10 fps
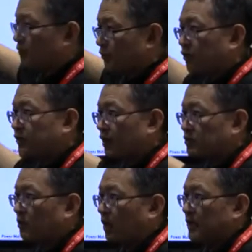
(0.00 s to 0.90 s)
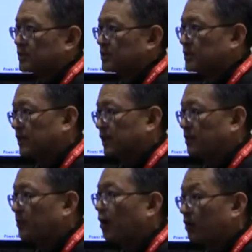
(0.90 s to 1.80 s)
4,000 watts
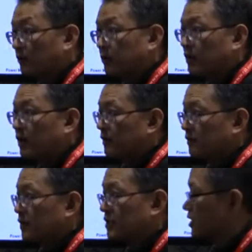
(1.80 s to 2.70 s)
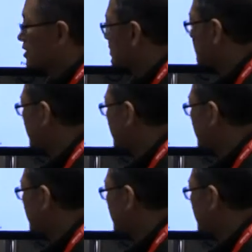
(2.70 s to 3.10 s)
power level in the system.